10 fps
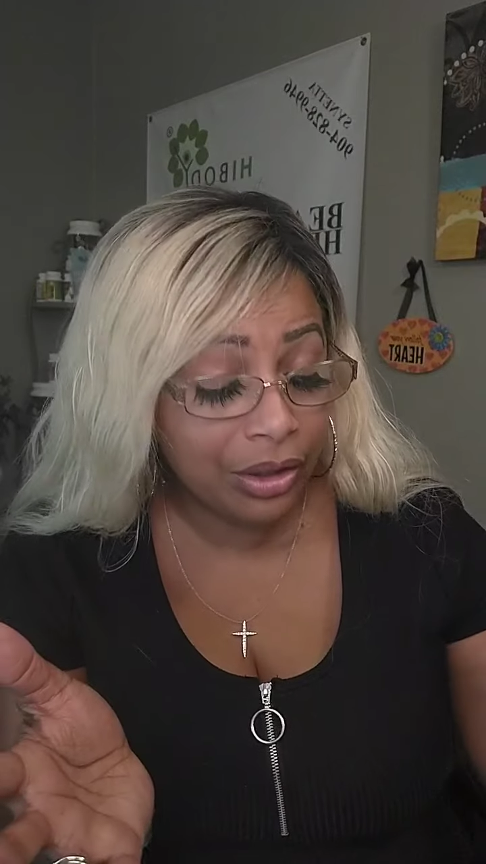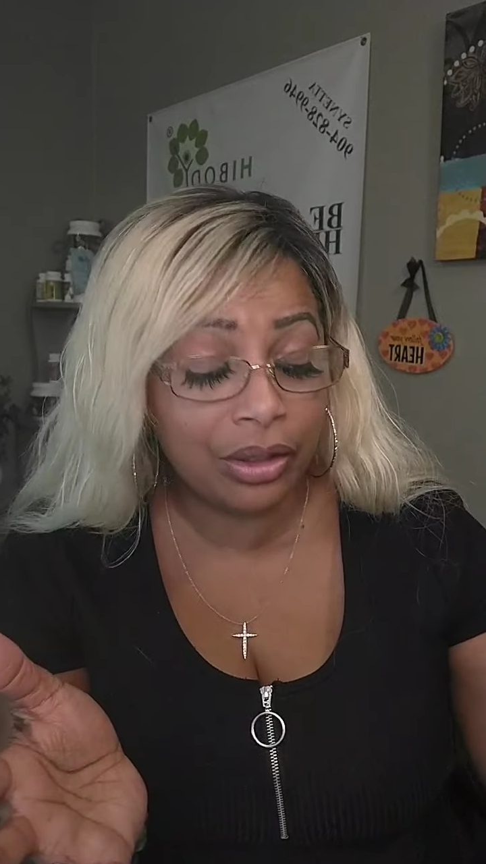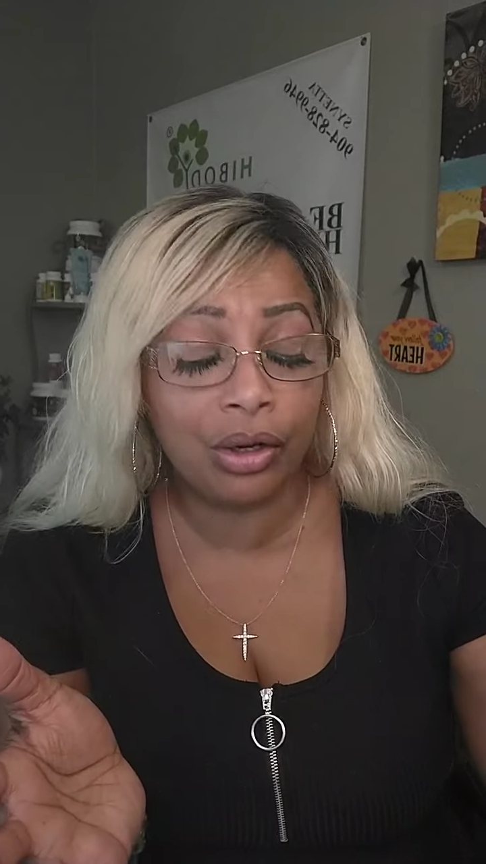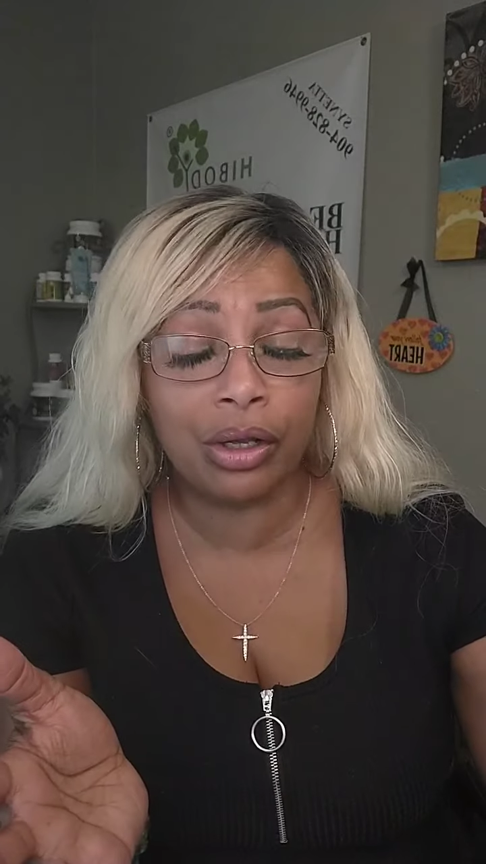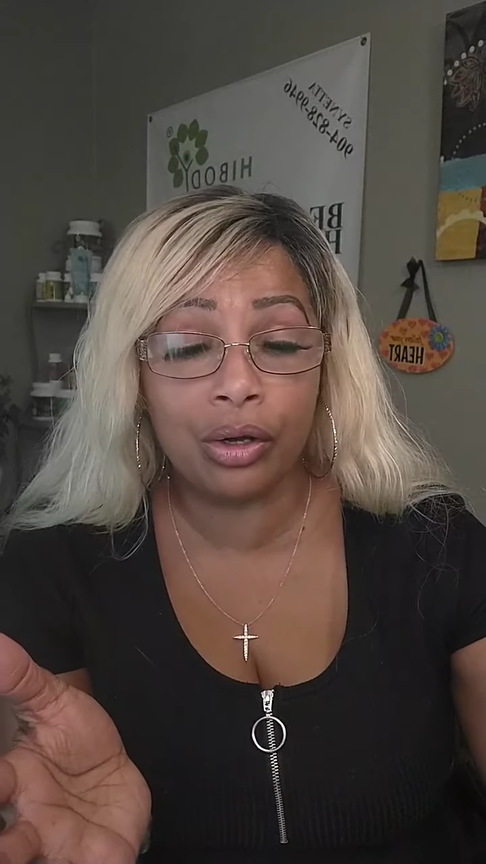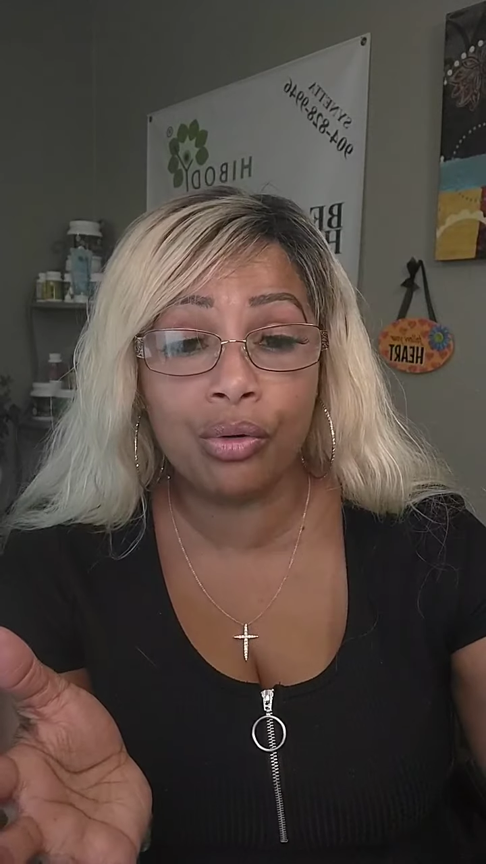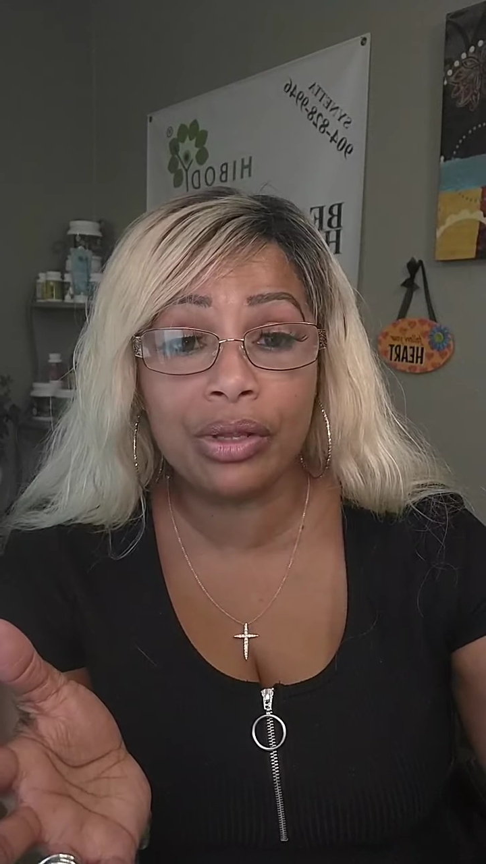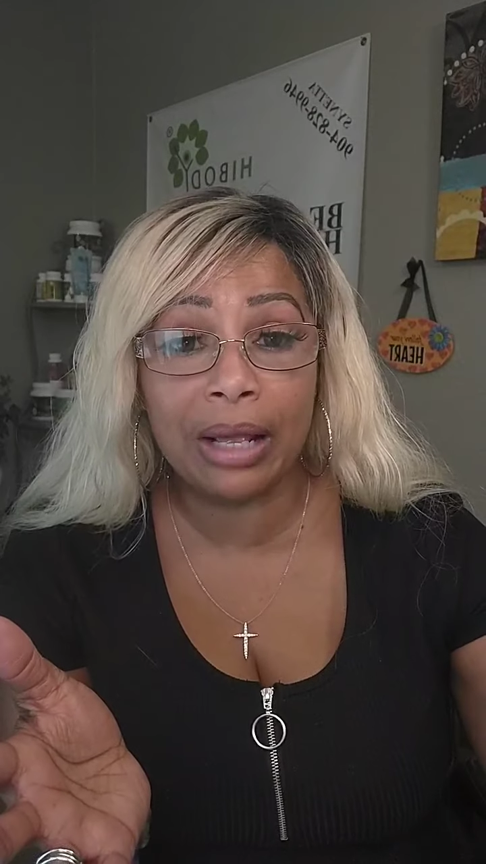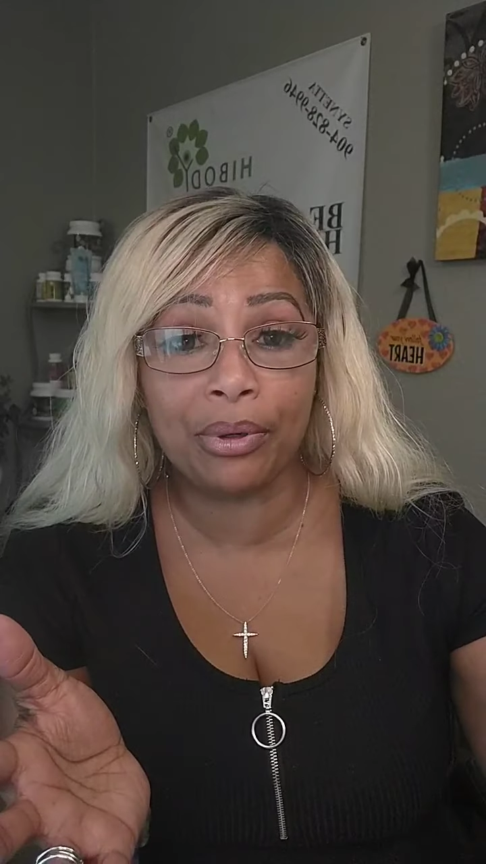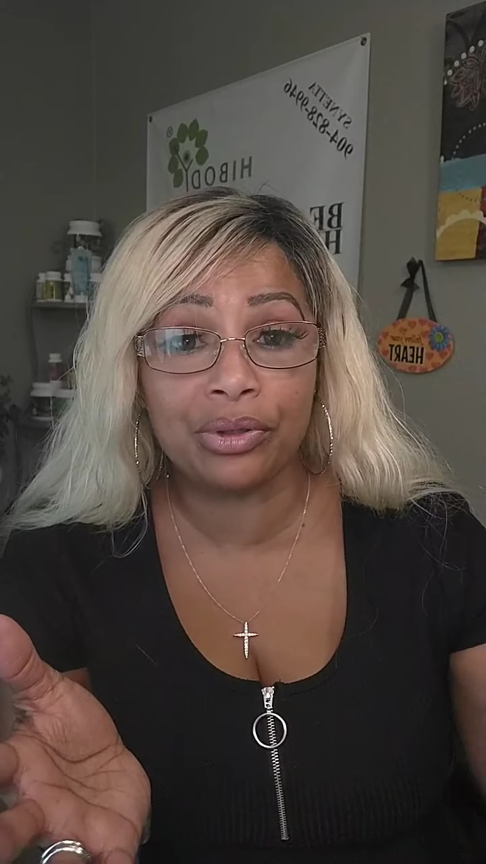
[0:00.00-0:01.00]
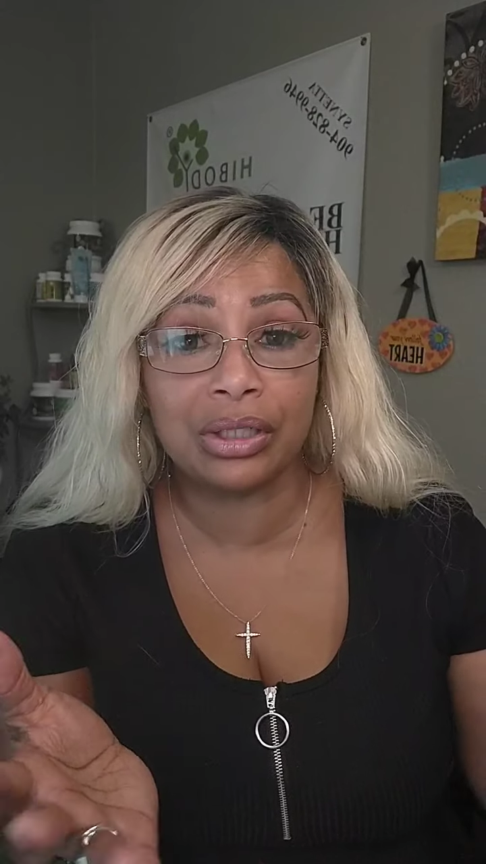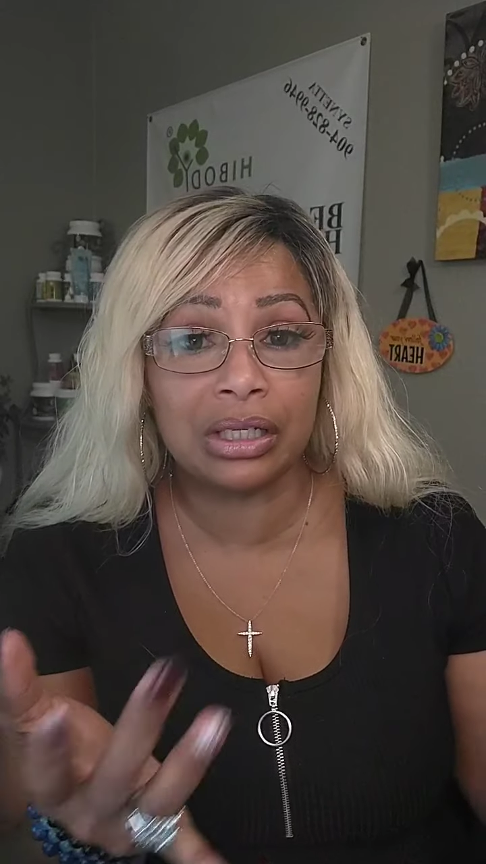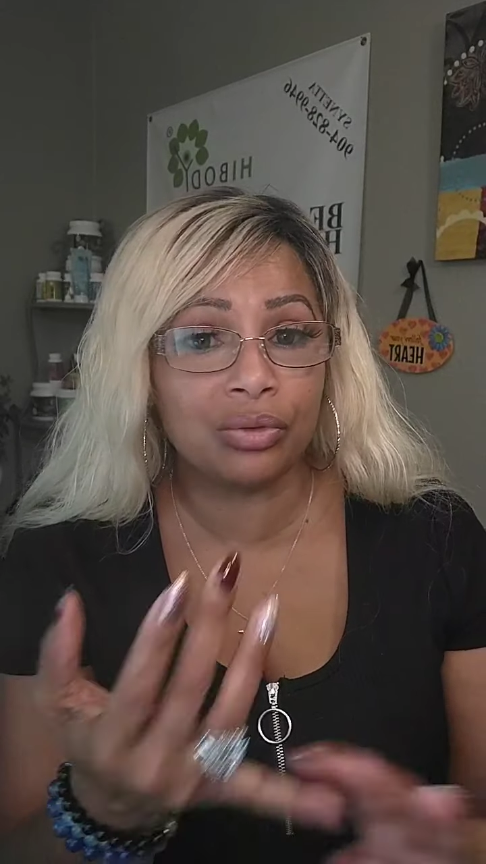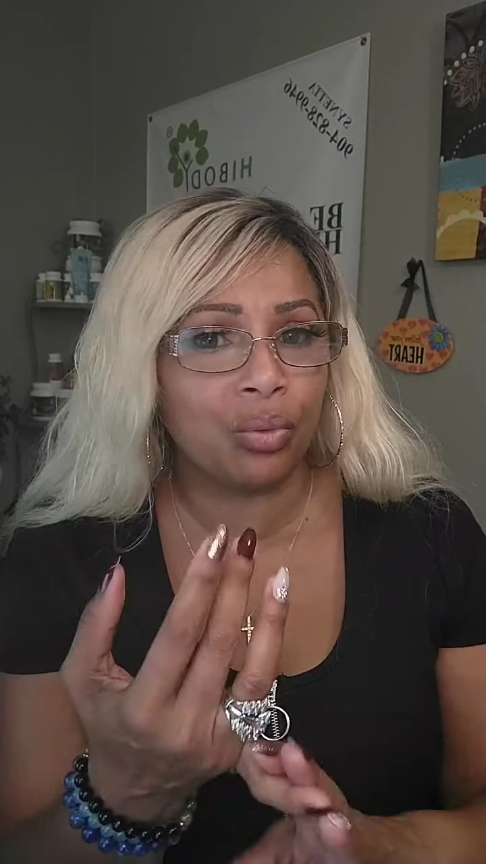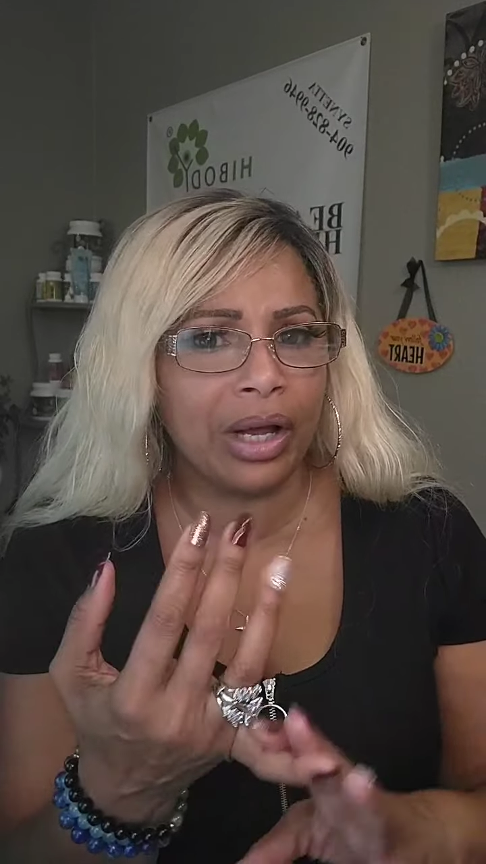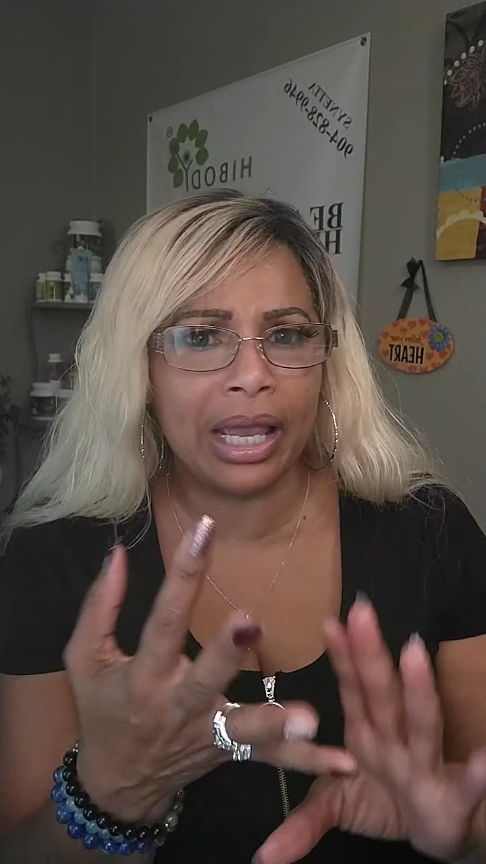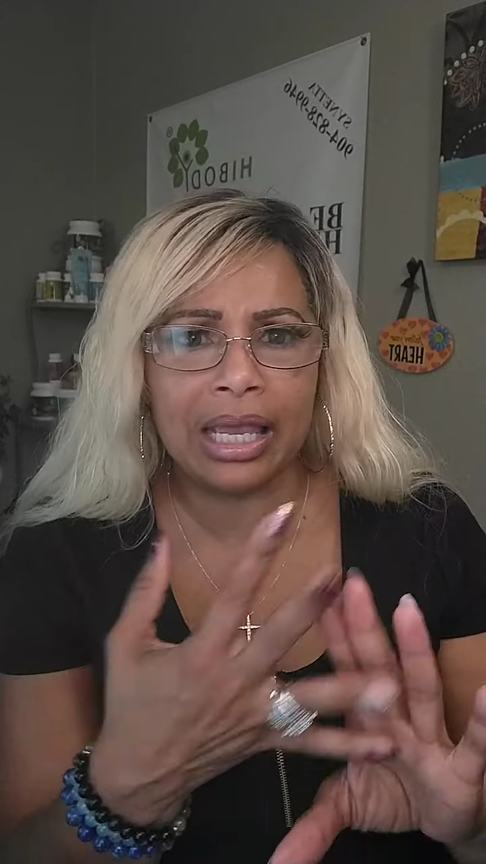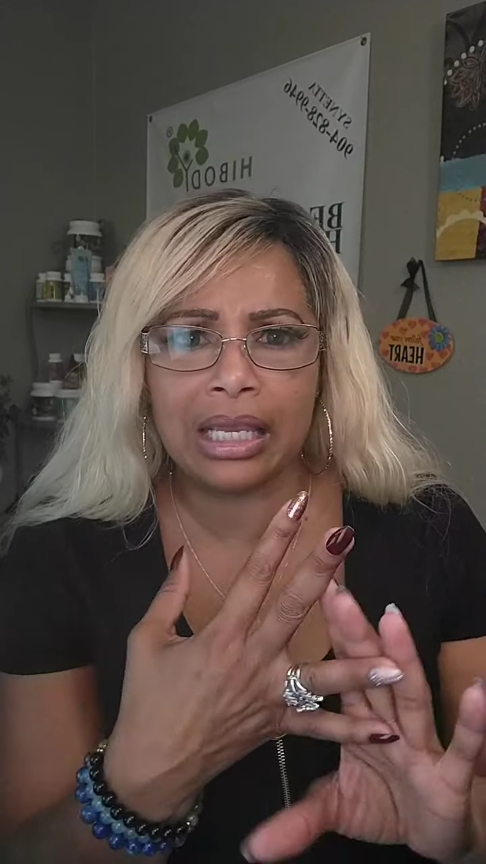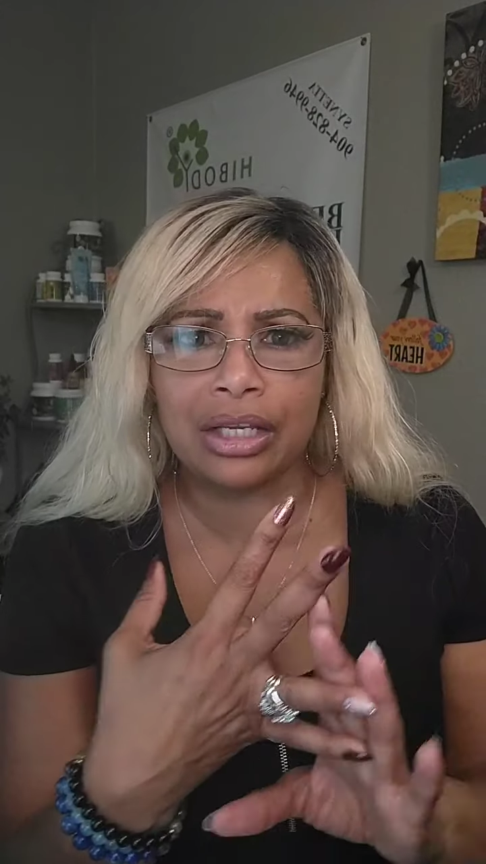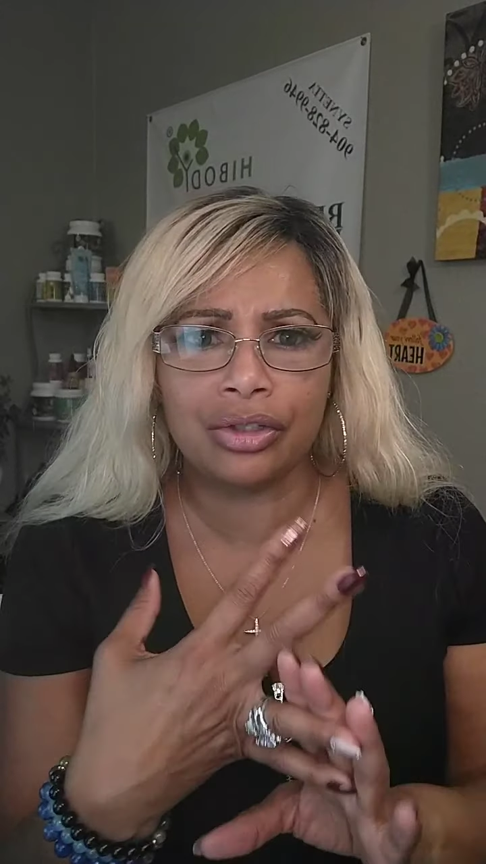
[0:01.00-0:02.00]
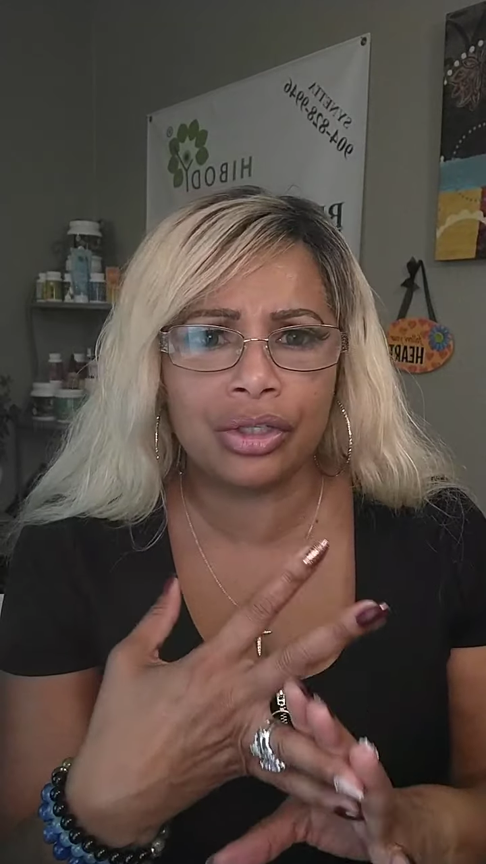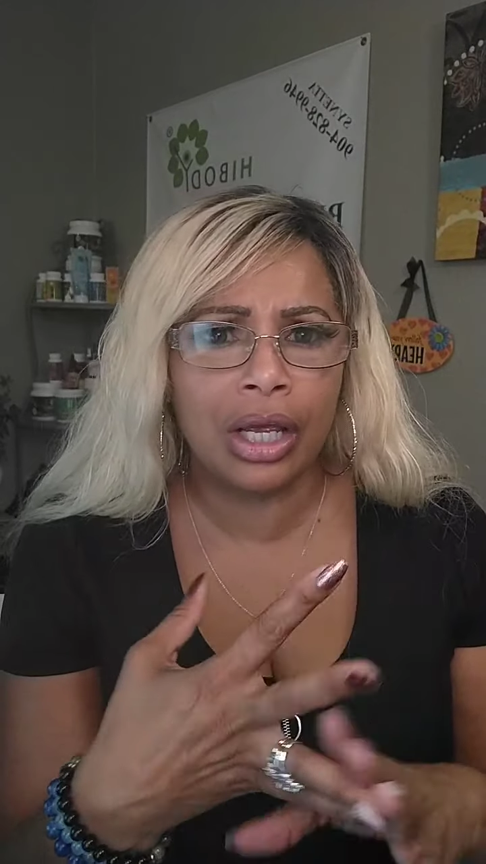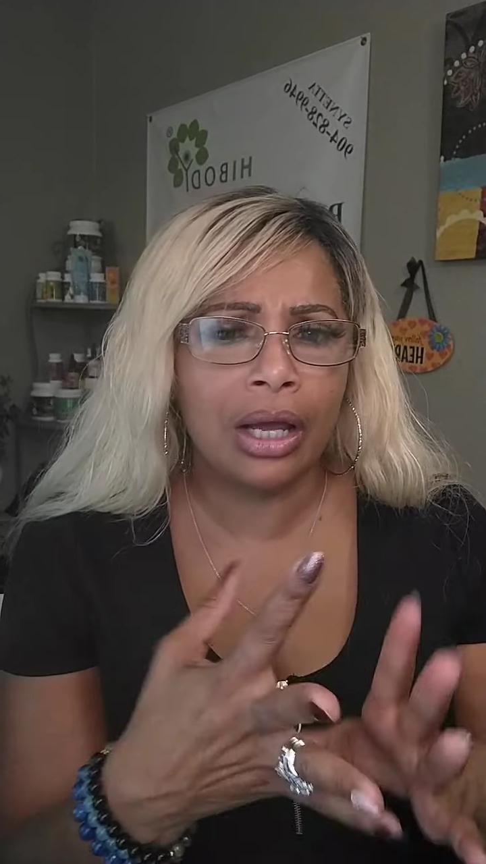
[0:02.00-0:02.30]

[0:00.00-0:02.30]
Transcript: and who that person is, what age